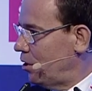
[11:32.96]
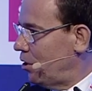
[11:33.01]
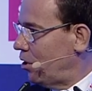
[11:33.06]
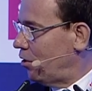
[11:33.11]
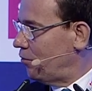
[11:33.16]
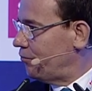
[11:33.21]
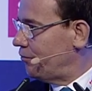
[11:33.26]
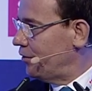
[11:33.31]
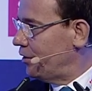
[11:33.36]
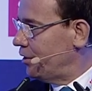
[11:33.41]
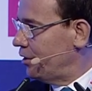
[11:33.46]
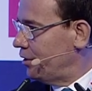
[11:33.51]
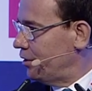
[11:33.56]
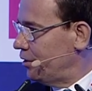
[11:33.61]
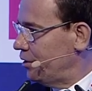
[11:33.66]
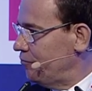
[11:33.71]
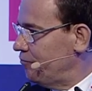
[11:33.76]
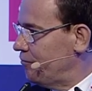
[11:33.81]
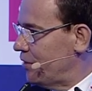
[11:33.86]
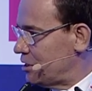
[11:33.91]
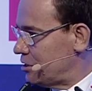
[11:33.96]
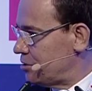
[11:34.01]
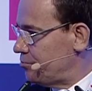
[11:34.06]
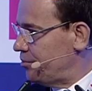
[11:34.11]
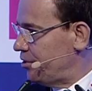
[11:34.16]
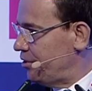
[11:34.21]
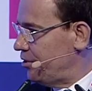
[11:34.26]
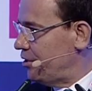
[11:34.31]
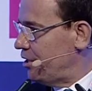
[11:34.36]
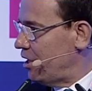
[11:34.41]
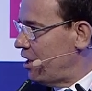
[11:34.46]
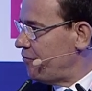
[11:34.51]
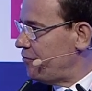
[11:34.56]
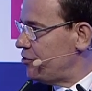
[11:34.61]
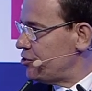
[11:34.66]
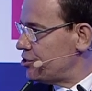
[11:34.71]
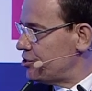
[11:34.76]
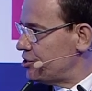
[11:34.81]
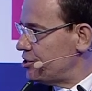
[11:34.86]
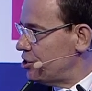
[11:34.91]
of the investment, the
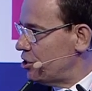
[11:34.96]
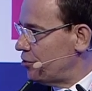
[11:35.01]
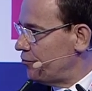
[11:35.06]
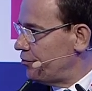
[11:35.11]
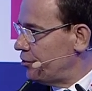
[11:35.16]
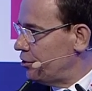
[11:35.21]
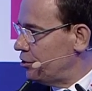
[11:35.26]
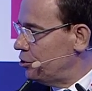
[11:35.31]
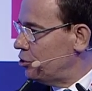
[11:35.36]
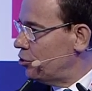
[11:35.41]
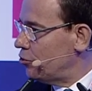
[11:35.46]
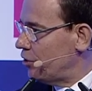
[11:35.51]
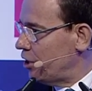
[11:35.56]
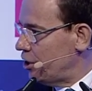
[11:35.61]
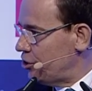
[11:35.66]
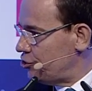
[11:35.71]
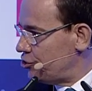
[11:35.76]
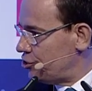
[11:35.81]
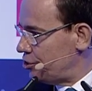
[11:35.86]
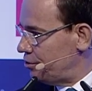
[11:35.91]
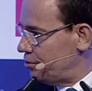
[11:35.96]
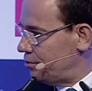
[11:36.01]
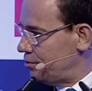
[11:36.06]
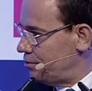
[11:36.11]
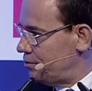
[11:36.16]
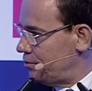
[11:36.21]
efficiency of the donation.